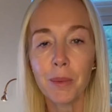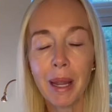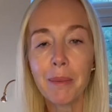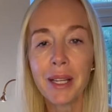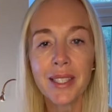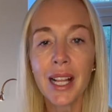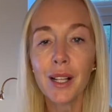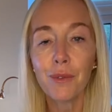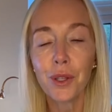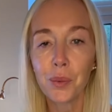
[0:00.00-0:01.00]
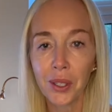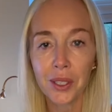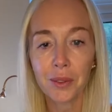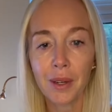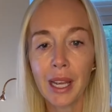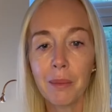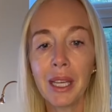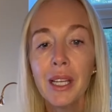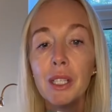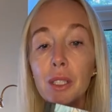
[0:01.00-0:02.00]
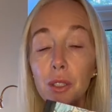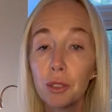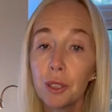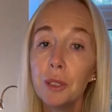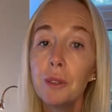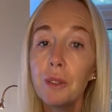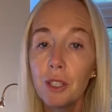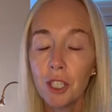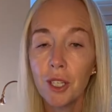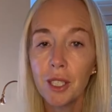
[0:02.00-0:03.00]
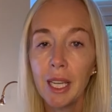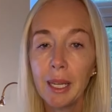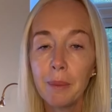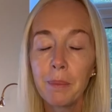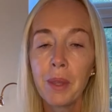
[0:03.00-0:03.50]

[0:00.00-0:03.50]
about myself and the world around me through journaling.